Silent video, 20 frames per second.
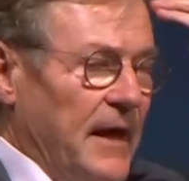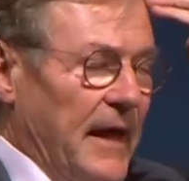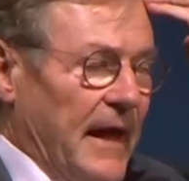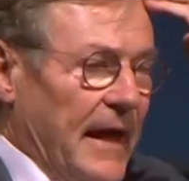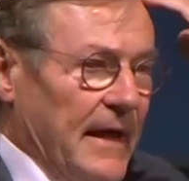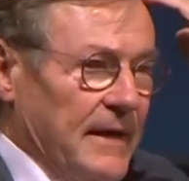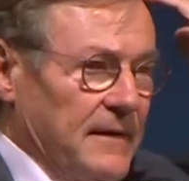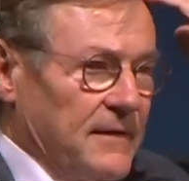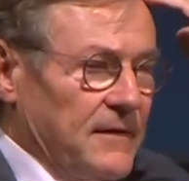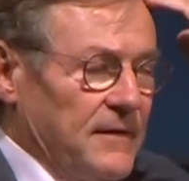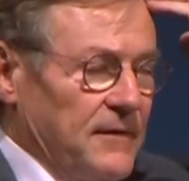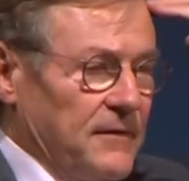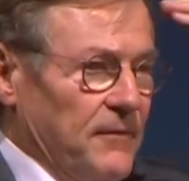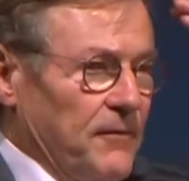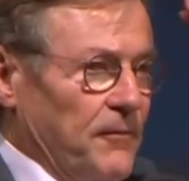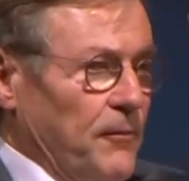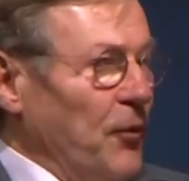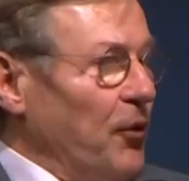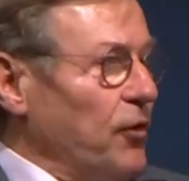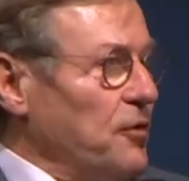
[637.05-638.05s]
And
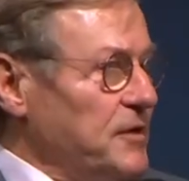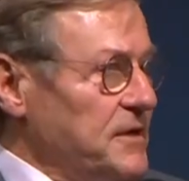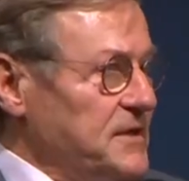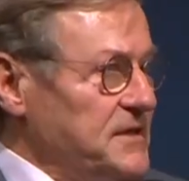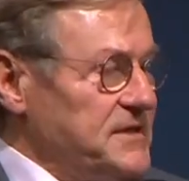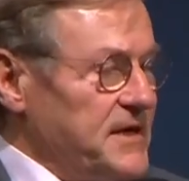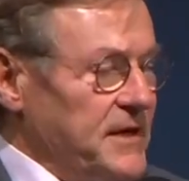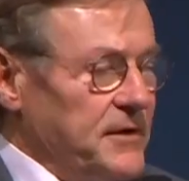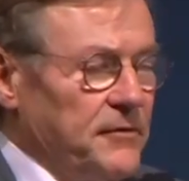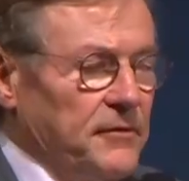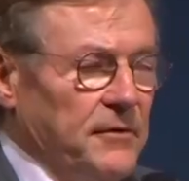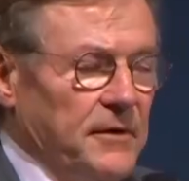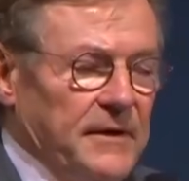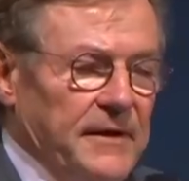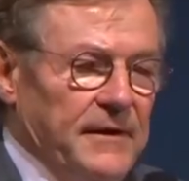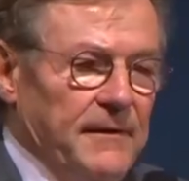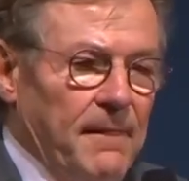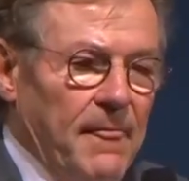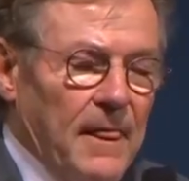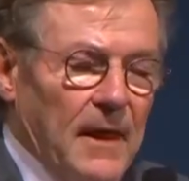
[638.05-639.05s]
more in
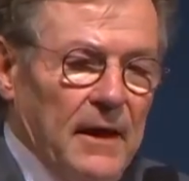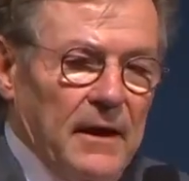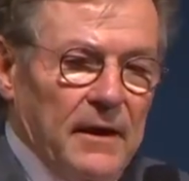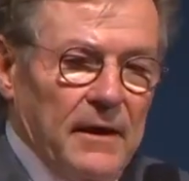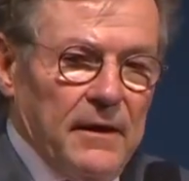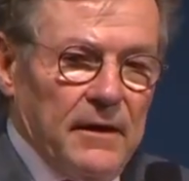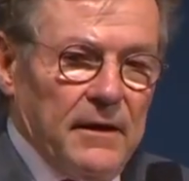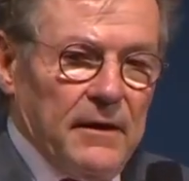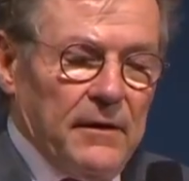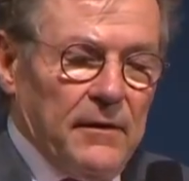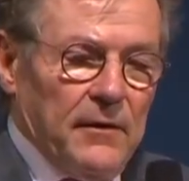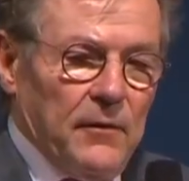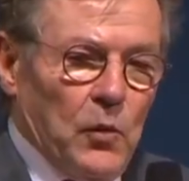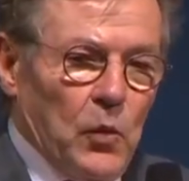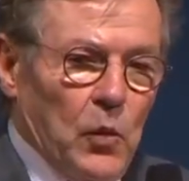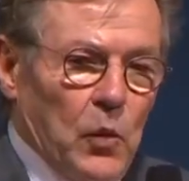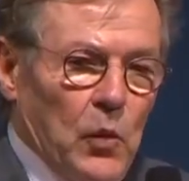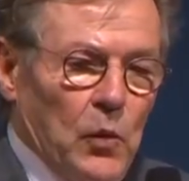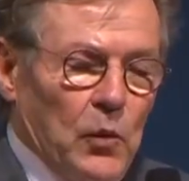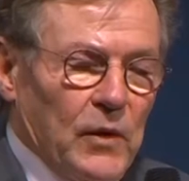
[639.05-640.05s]
generally,
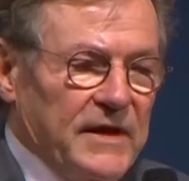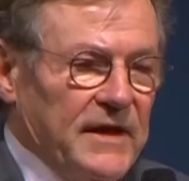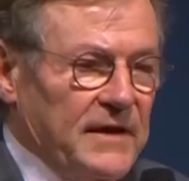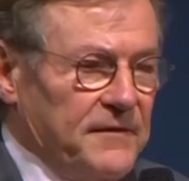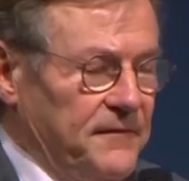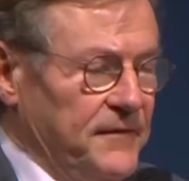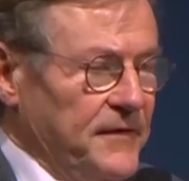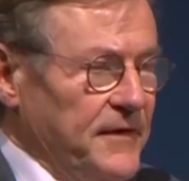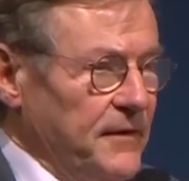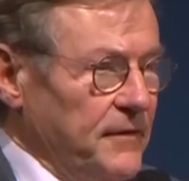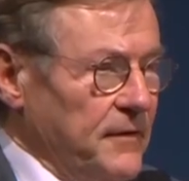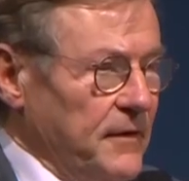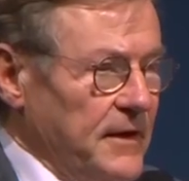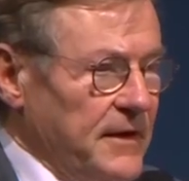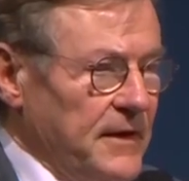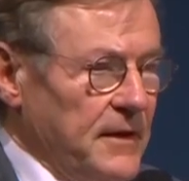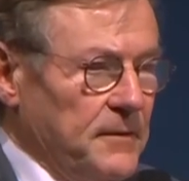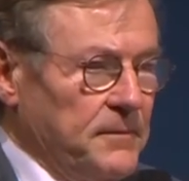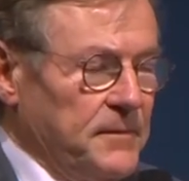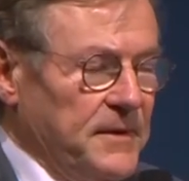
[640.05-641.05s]
what I fear a
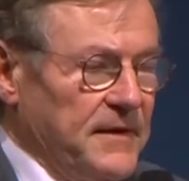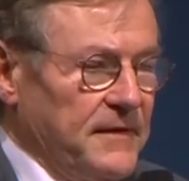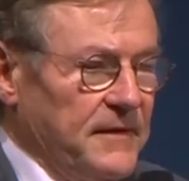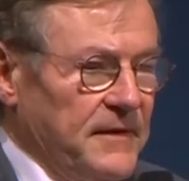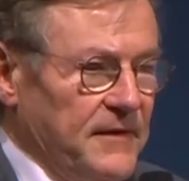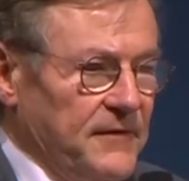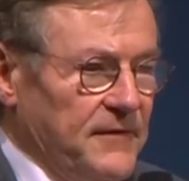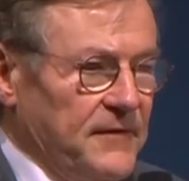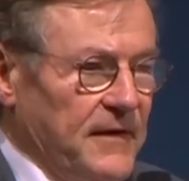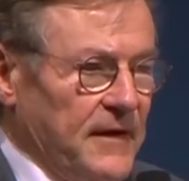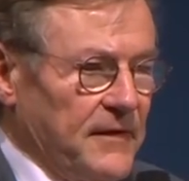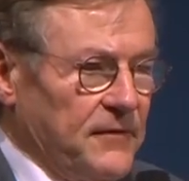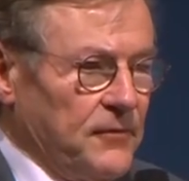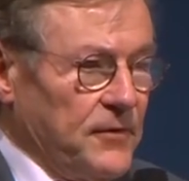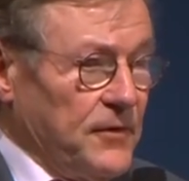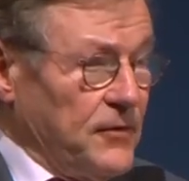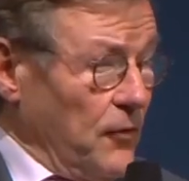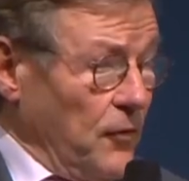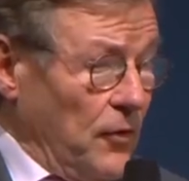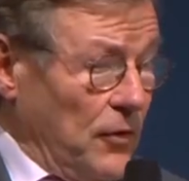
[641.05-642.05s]
little bit is that
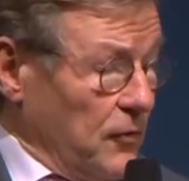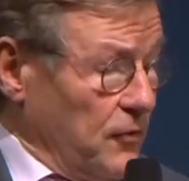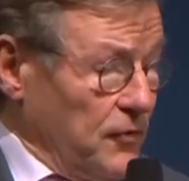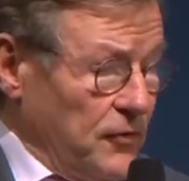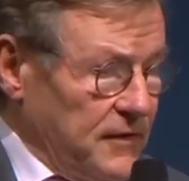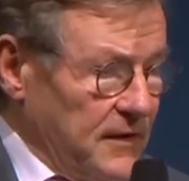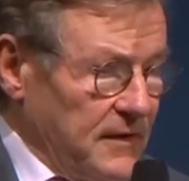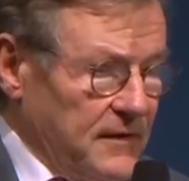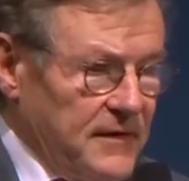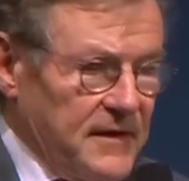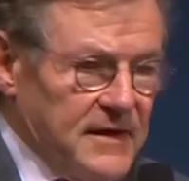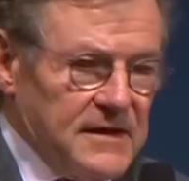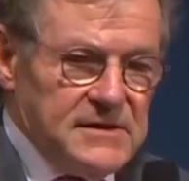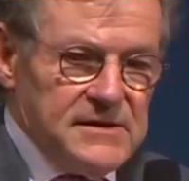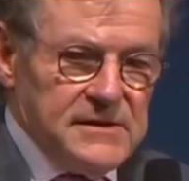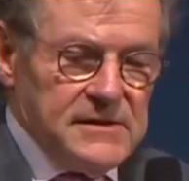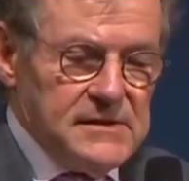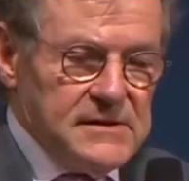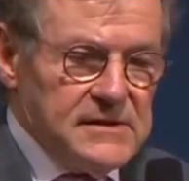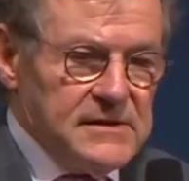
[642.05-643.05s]
with all good
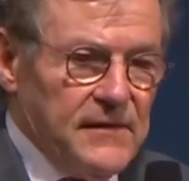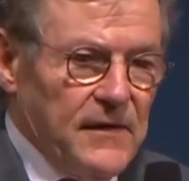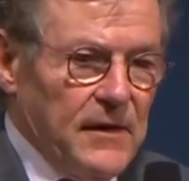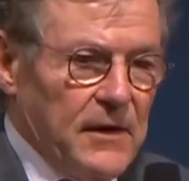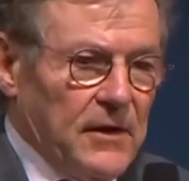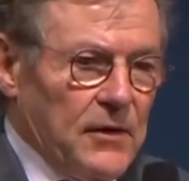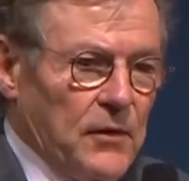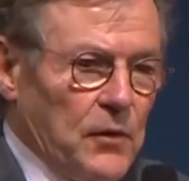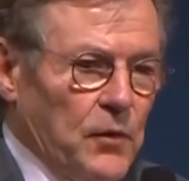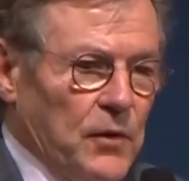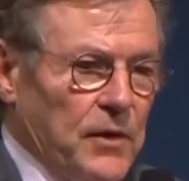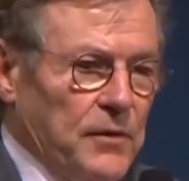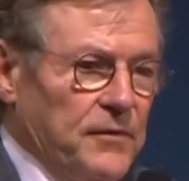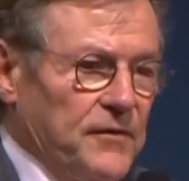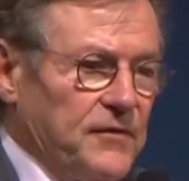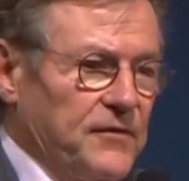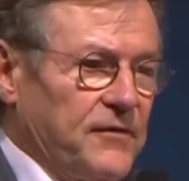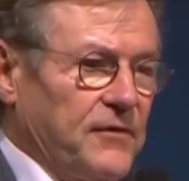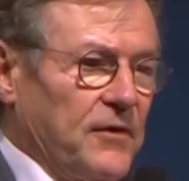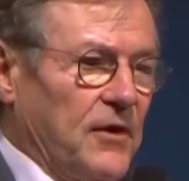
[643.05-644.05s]
intentions, we
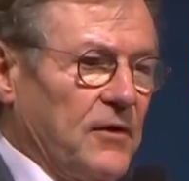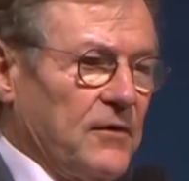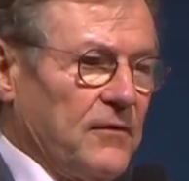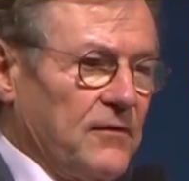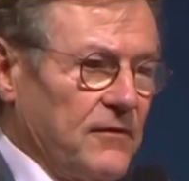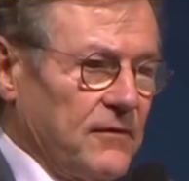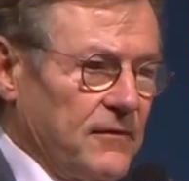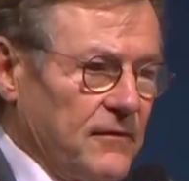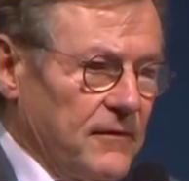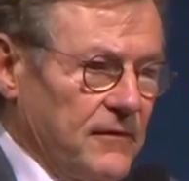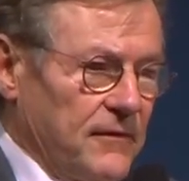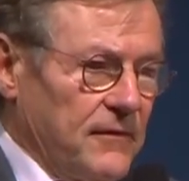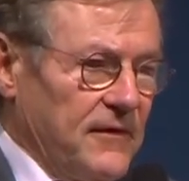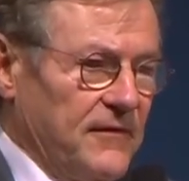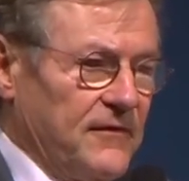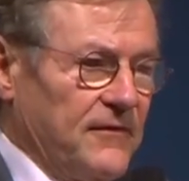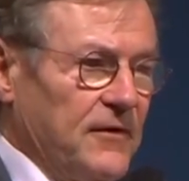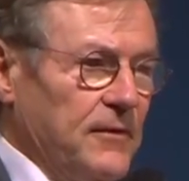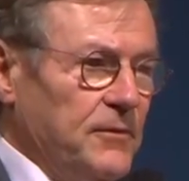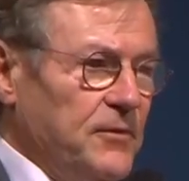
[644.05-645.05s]
will start
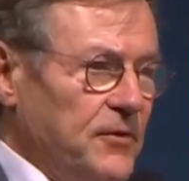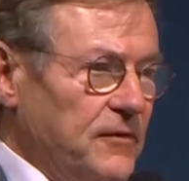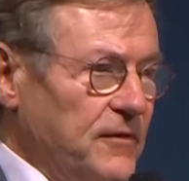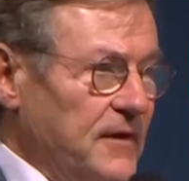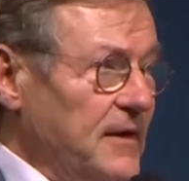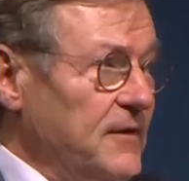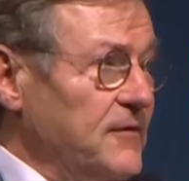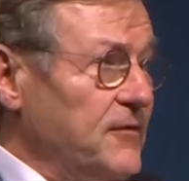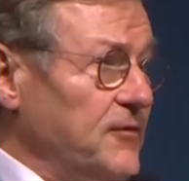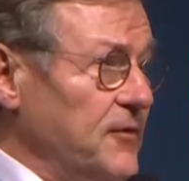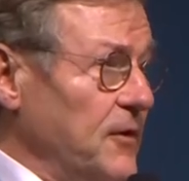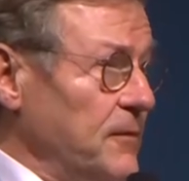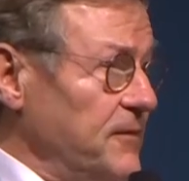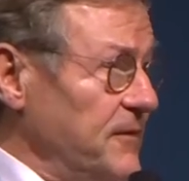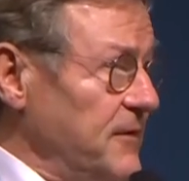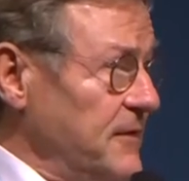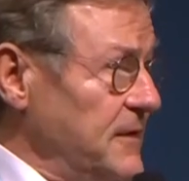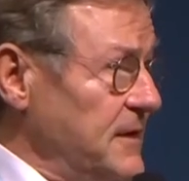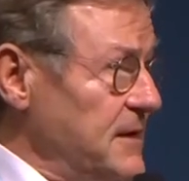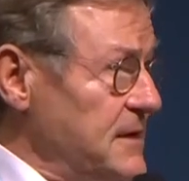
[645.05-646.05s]
distributing
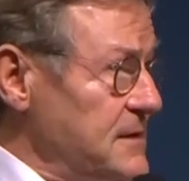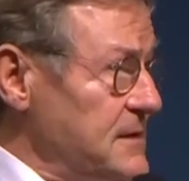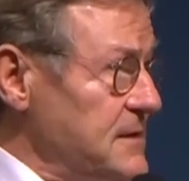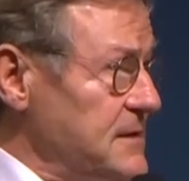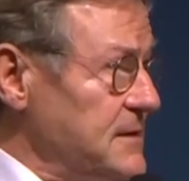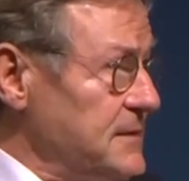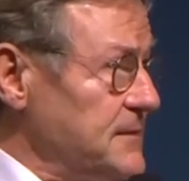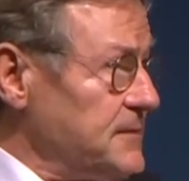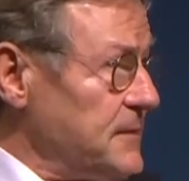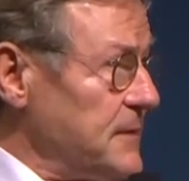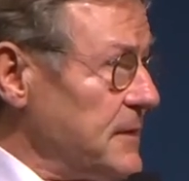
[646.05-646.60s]
subsidies